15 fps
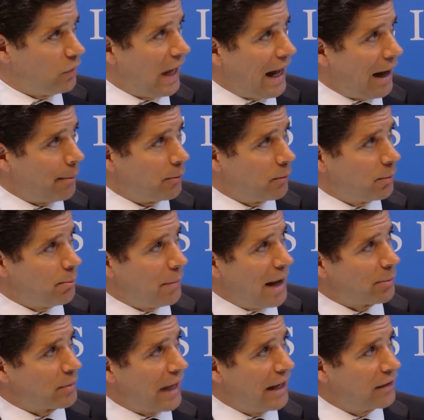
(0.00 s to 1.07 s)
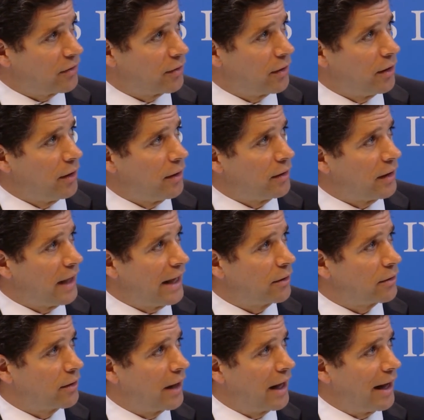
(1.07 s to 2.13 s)
MLATs, the
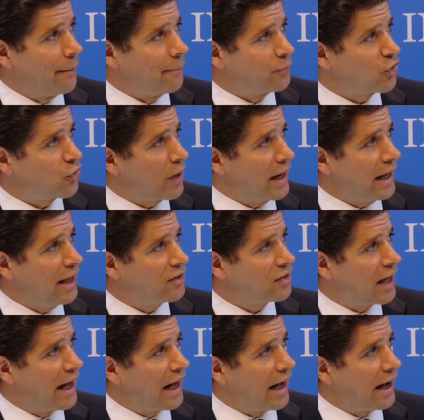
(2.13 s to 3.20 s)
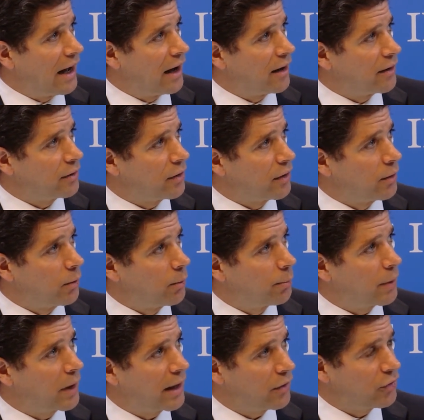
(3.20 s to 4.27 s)
legal treaties, are the
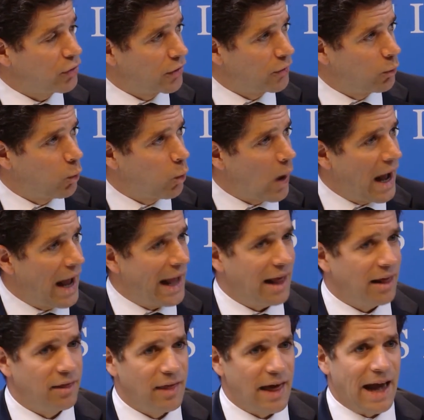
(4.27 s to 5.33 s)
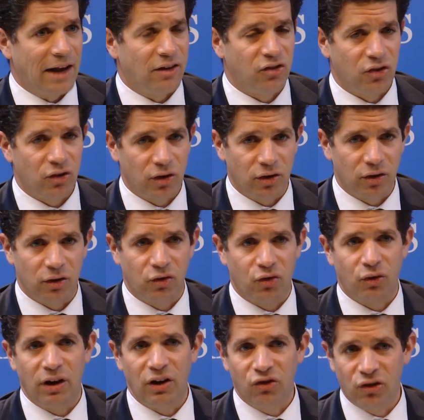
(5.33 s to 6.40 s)
sort of way that
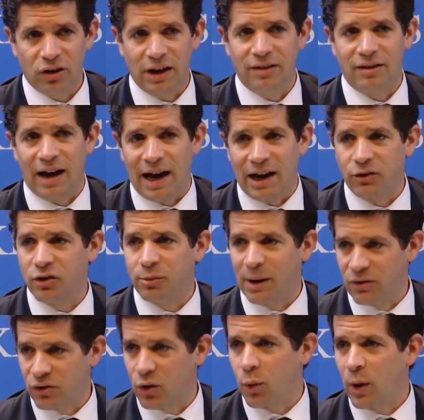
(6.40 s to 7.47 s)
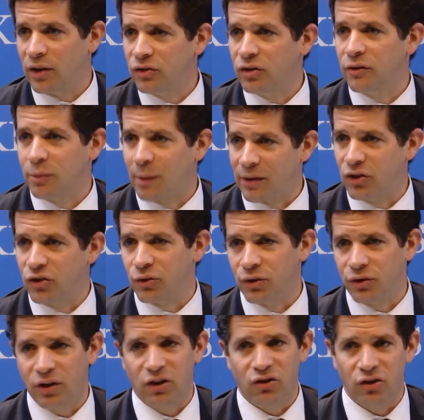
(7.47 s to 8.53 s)
traditionally data has been requested from other
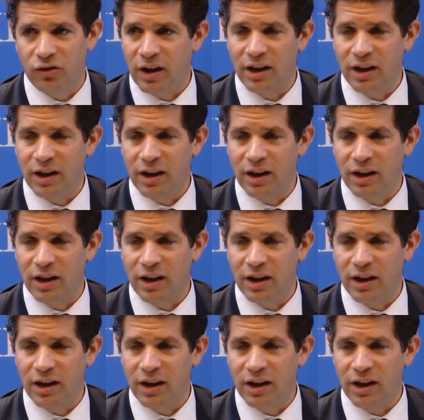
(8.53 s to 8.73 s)
jurisdictions.